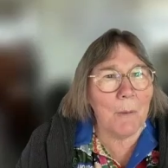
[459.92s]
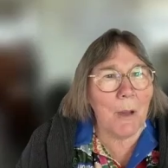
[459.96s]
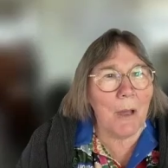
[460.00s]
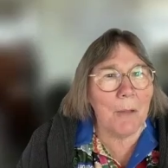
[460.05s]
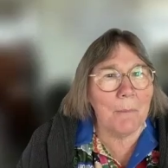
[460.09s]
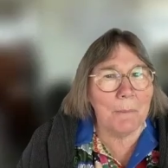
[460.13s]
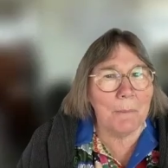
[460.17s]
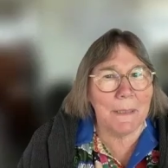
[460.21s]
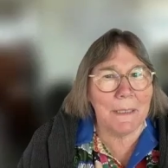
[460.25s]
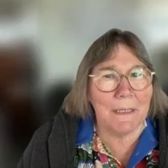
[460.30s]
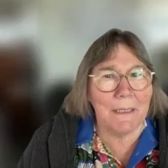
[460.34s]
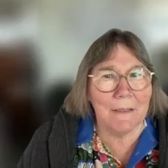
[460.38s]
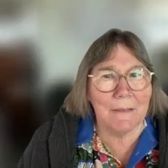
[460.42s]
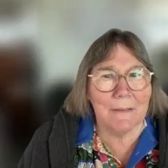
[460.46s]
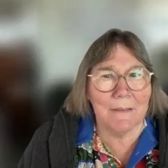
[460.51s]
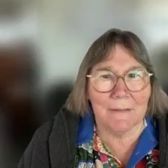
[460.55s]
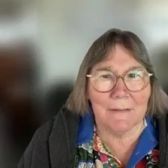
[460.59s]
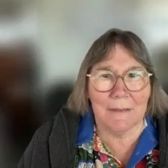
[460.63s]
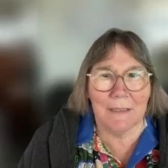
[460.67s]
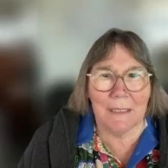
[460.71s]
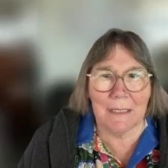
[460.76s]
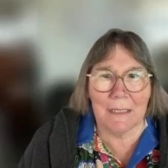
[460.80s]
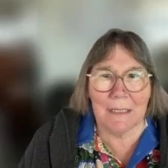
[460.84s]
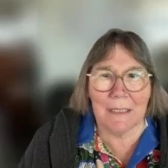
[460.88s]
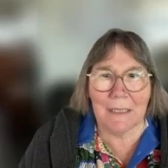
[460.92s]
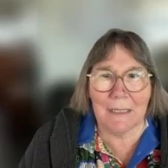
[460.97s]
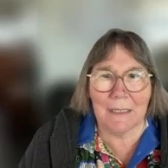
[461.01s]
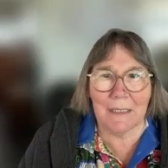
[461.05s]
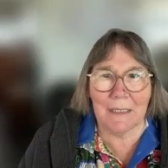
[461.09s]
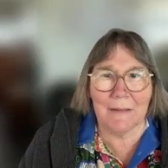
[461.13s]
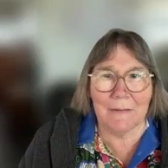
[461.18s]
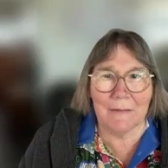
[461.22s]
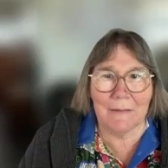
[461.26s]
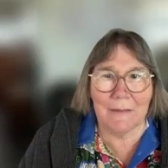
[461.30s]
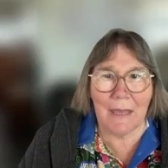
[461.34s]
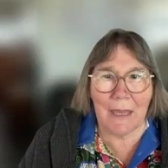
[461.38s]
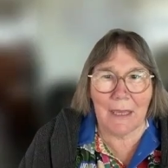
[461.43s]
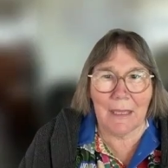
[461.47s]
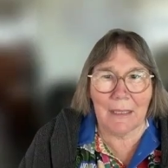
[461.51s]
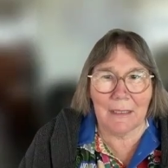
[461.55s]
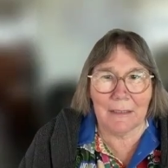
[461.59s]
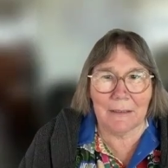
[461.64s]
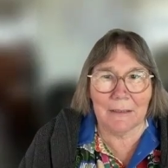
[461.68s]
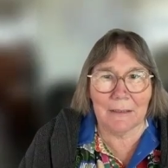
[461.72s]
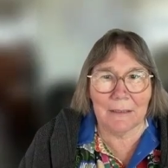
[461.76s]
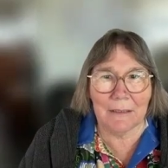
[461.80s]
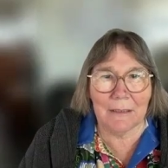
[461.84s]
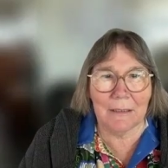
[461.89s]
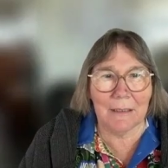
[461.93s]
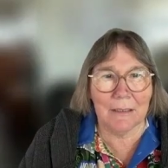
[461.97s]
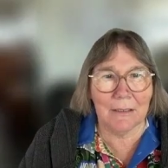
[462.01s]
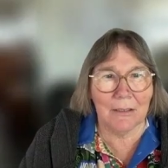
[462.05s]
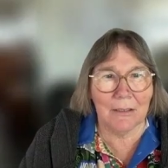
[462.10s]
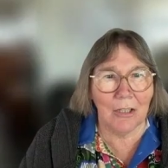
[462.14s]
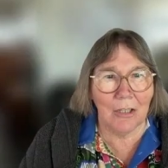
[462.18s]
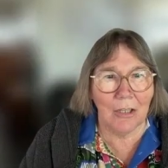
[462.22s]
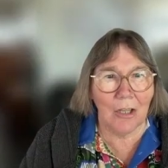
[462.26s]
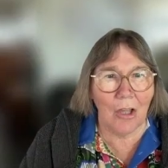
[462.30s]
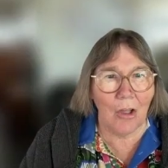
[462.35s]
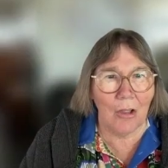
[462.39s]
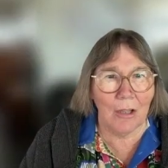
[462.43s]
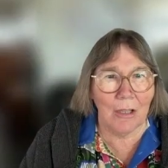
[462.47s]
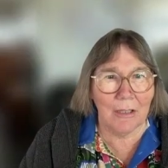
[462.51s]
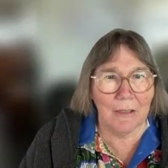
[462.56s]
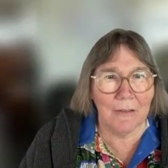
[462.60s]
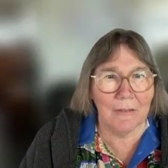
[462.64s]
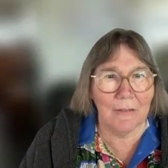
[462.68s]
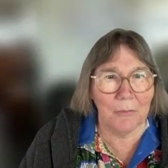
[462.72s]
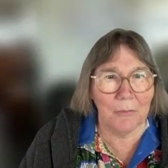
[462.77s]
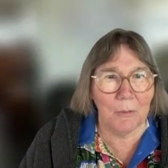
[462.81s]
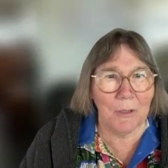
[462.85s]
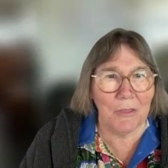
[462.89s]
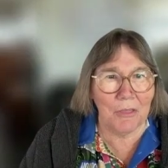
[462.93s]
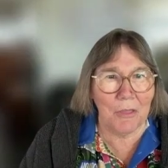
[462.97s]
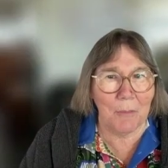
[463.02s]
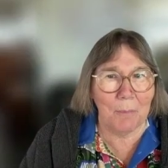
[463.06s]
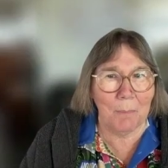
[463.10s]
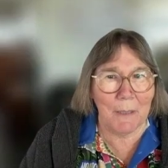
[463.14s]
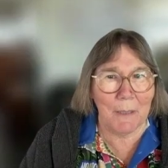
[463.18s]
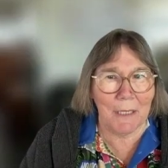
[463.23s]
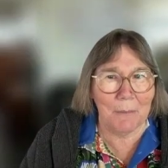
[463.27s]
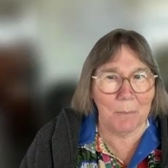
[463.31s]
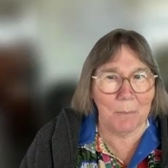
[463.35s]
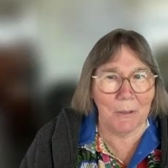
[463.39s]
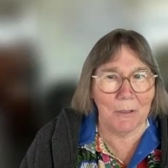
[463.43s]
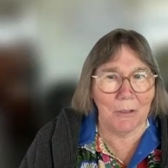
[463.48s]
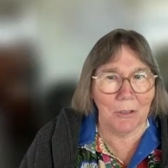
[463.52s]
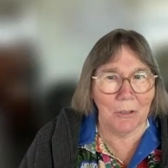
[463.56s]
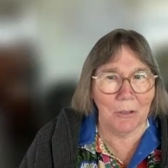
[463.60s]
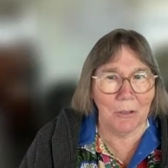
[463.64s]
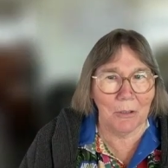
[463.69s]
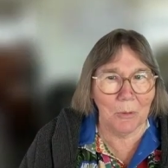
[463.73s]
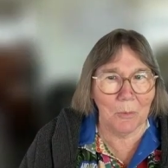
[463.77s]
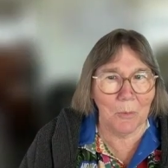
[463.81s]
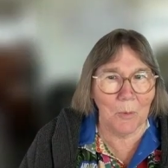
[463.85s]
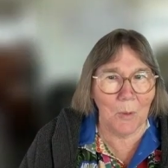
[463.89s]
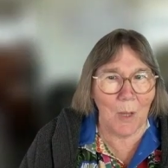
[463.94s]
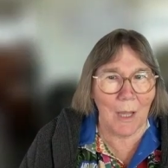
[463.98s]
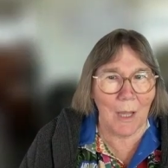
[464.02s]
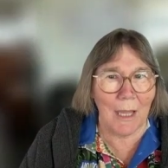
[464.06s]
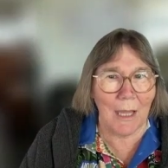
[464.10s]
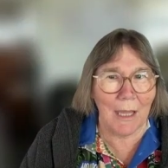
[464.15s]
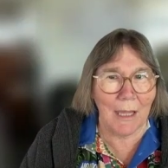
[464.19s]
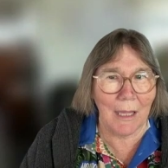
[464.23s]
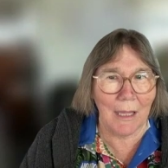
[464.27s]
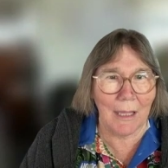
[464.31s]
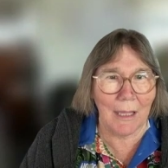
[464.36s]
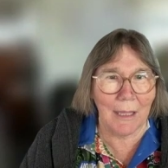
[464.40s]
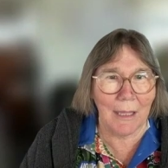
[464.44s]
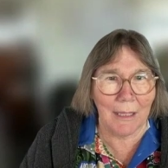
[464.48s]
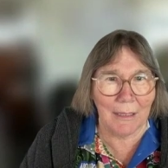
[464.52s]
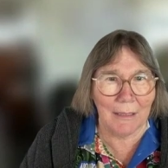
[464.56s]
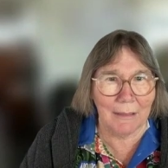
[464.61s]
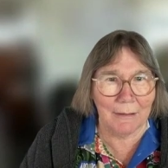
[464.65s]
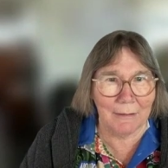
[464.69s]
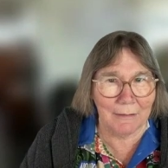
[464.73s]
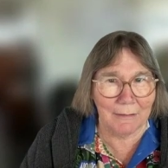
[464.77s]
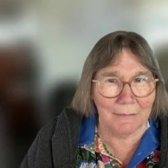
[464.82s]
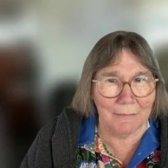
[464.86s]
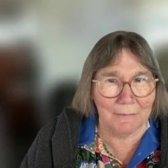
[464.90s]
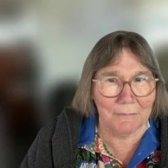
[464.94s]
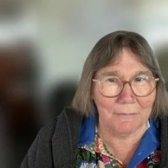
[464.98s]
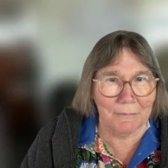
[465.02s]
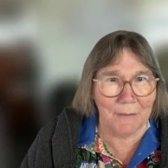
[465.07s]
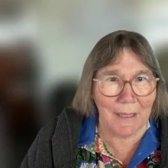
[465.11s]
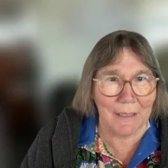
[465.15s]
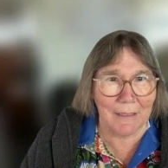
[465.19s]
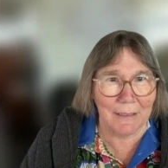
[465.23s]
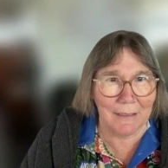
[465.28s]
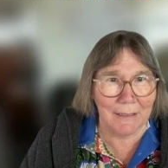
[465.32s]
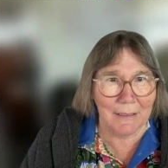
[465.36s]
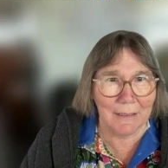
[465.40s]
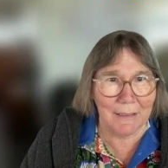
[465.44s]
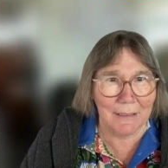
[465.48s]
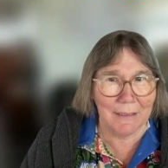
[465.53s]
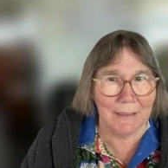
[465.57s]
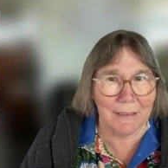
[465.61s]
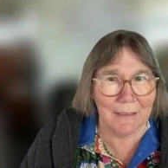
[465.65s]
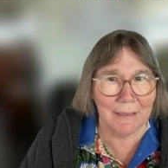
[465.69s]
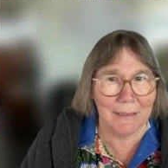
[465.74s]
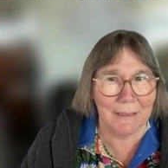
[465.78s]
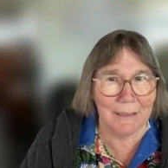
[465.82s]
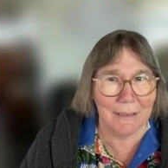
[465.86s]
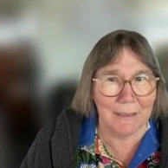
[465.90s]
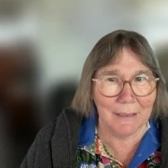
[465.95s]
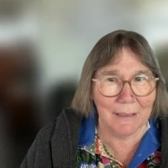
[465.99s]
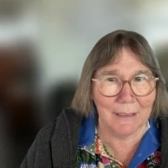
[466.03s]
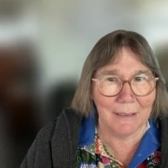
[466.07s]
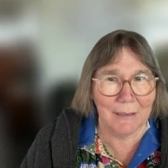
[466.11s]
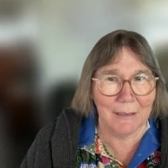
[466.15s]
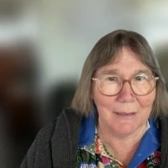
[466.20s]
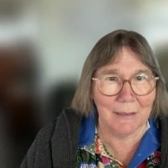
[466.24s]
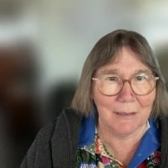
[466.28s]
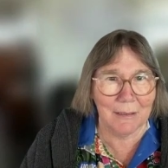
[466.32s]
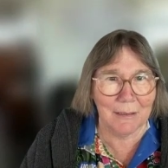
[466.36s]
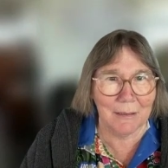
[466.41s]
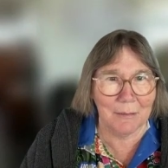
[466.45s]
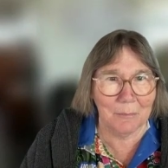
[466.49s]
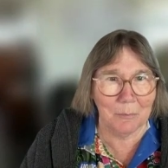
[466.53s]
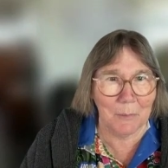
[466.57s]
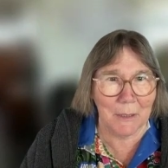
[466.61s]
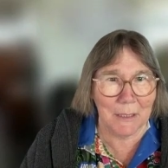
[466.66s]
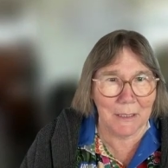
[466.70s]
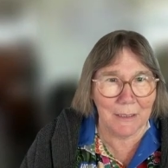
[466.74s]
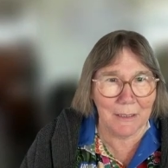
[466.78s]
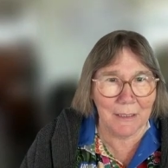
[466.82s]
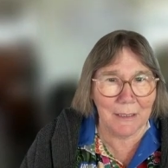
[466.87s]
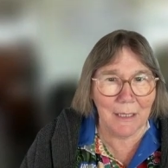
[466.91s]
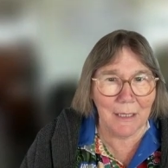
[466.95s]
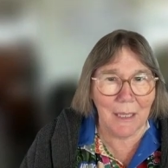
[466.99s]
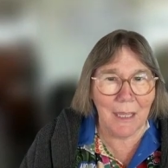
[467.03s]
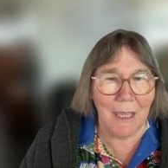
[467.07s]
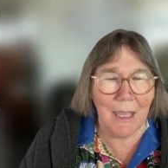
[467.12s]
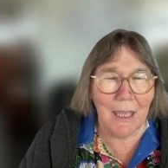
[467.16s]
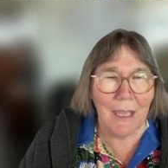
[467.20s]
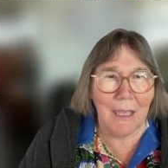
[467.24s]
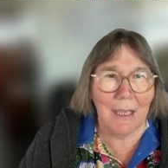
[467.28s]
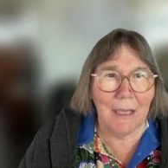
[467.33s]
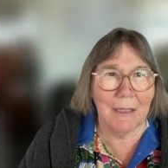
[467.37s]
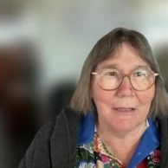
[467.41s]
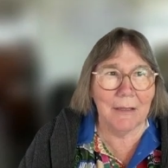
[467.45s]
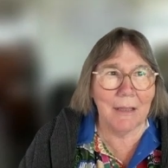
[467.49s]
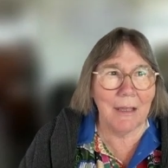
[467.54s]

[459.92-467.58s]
my biggest thing is that it aligns with the people who are funding me. And